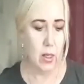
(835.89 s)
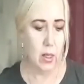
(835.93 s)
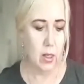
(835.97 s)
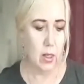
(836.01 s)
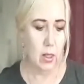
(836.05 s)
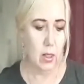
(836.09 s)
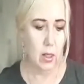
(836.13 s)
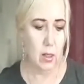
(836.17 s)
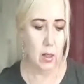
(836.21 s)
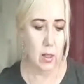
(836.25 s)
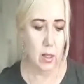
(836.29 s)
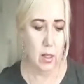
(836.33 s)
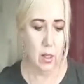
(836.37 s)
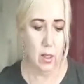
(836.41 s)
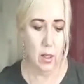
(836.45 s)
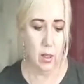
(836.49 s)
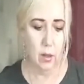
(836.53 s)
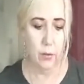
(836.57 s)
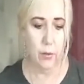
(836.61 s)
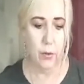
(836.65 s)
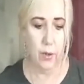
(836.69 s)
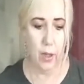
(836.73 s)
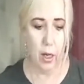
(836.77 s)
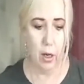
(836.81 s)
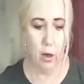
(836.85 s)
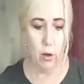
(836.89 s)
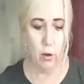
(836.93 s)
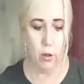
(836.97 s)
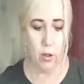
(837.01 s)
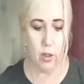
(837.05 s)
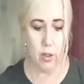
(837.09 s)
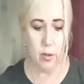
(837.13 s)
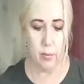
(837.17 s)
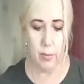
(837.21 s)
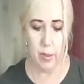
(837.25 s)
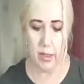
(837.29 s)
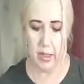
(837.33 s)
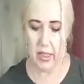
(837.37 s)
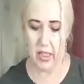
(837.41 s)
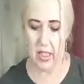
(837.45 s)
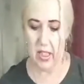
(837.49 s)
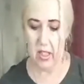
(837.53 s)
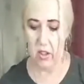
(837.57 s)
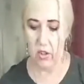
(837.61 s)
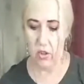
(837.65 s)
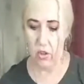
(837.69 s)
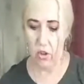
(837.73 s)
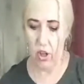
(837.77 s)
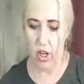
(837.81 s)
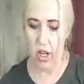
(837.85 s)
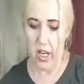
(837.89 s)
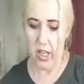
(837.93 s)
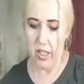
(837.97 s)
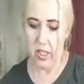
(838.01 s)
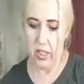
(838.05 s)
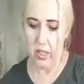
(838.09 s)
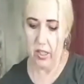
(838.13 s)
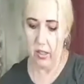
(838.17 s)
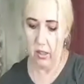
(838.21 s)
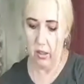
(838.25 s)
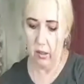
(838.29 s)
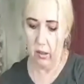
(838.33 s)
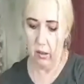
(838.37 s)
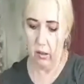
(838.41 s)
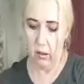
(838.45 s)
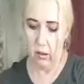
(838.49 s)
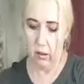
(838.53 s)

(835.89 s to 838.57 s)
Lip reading: And if flowers being stressed,